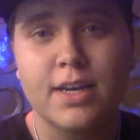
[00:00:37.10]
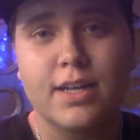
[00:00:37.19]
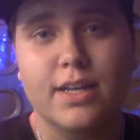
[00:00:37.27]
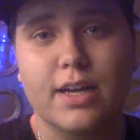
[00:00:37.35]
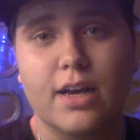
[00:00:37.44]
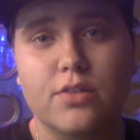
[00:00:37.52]

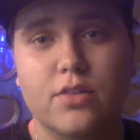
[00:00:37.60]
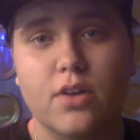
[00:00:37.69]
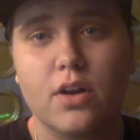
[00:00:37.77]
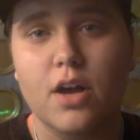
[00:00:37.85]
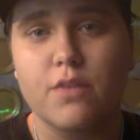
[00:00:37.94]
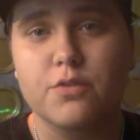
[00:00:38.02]
Now I'll
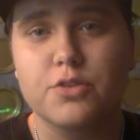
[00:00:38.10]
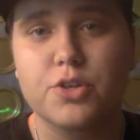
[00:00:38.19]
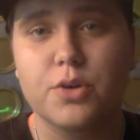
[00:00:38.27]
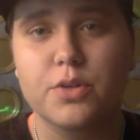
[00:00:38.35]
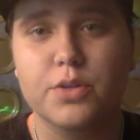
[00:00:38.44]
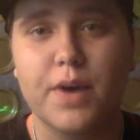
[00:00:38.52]
start off with
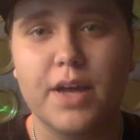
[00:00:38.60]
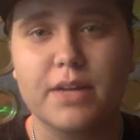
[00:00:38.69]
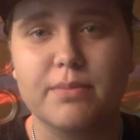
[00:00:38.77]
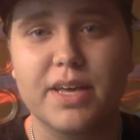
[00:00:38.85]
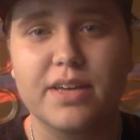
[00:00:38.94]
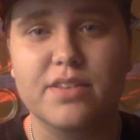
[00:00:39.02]
showing you how
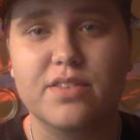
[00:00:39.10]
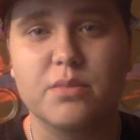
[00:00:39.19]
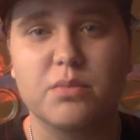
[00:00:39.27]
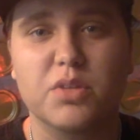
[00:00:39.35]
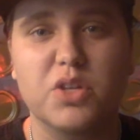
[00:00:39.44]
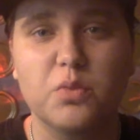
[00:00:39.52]
to make
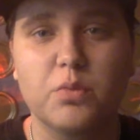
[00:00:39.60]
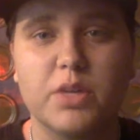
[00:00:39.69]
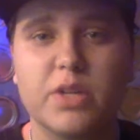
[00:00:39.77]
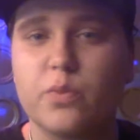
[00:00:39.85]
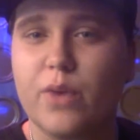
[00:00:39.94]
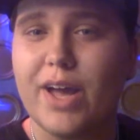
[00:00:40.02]
some
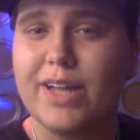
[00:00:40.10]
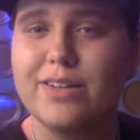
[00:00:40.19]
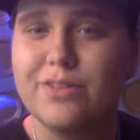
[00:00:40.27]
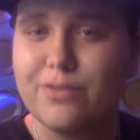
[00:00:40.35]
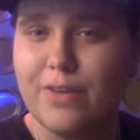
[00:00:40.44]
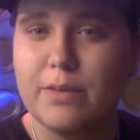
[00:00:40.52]
human
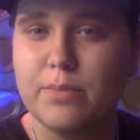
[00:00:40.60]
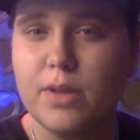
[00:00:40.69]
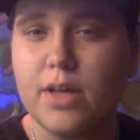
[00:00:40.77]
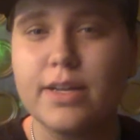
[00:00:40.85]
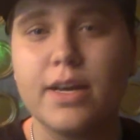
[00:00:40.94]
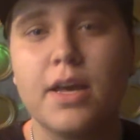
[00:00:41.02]
red fake
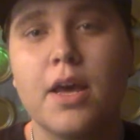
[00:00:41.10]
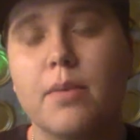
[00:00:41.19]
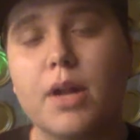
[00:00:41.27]
blood,